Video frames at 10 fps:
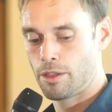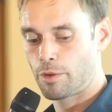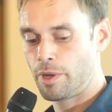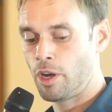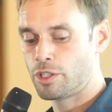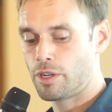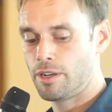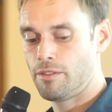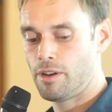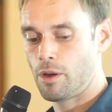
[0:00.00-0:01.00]

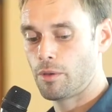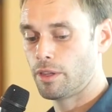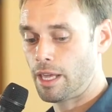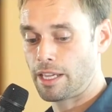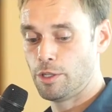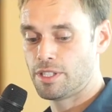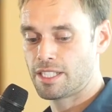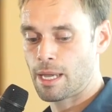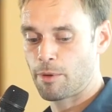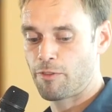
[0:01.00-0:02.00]
300 oh, uh, I used the
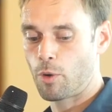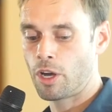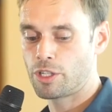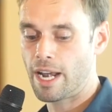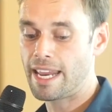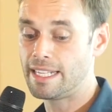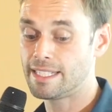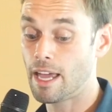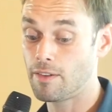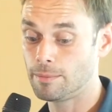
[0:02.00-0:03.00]
example
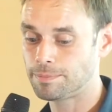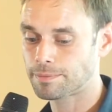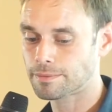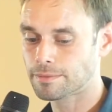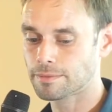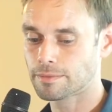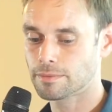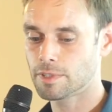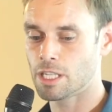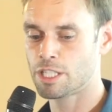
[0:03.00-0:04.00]
487.
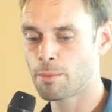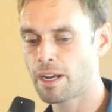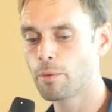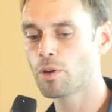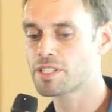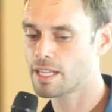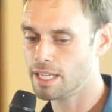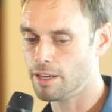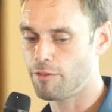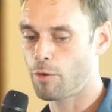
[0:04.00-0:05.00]
Somebody wants
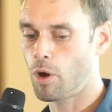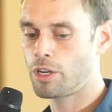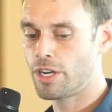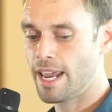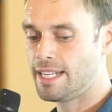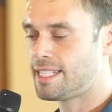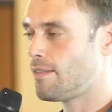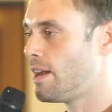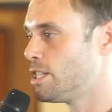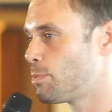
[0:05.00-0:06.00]
again
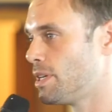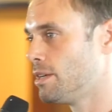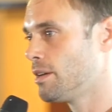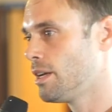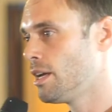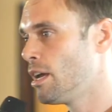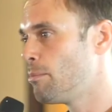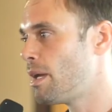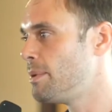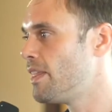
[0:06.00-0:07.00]
487 SP
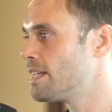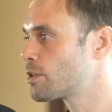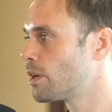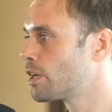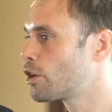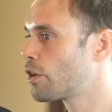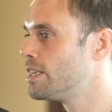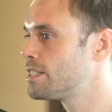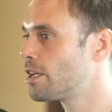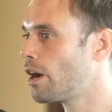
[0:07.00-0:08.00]
maybe that's going to
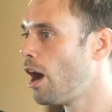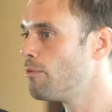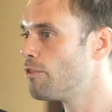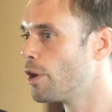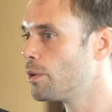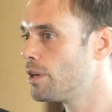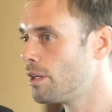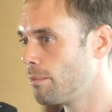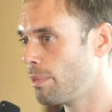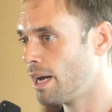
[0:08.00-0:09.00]
increase their upvote
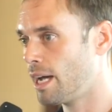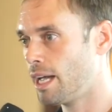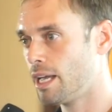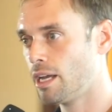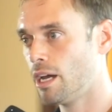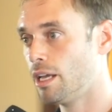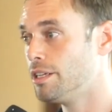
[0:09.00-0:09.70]
by a